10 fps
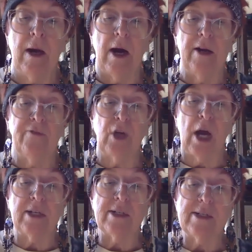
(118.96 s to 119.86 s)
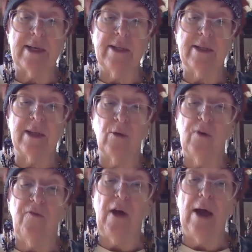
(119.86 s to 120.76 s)
I have forgotten to say that there were
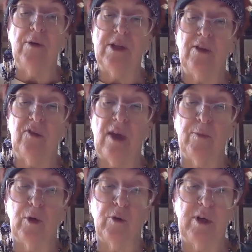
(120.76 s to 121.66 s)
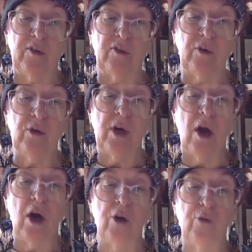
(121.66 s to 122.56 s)
found in this ambergris certain hard,